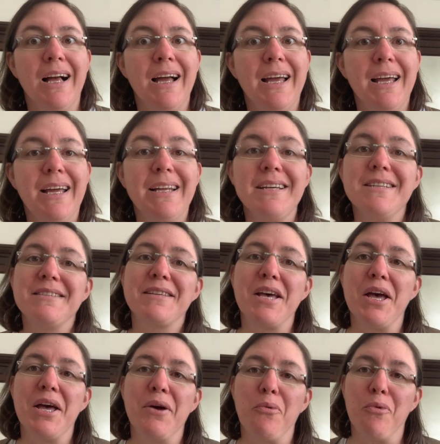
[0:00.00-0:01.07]
It is
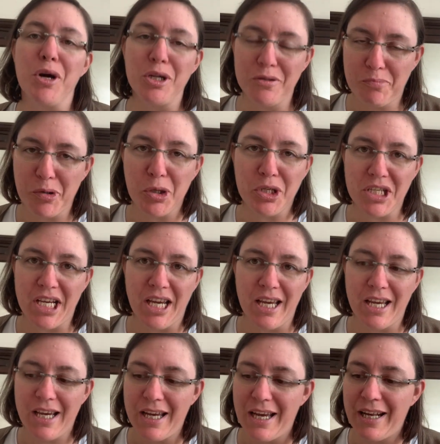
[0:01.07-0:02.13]
World Book Day
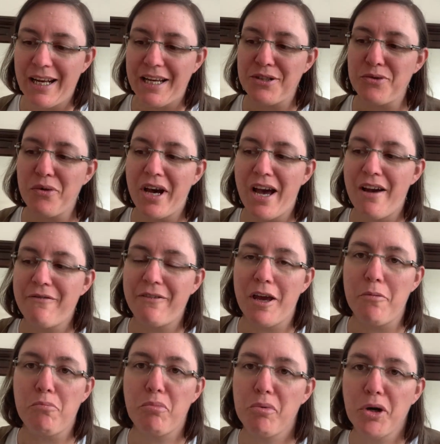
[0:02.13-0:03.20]
and I do have a
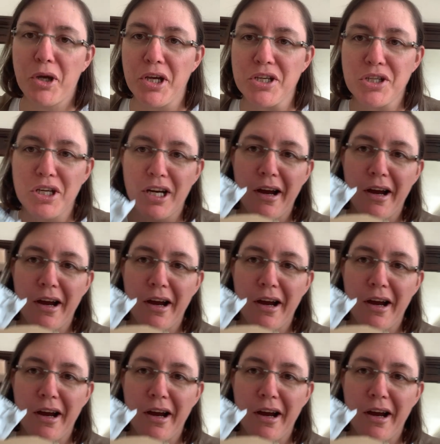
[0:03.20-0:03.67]
bookish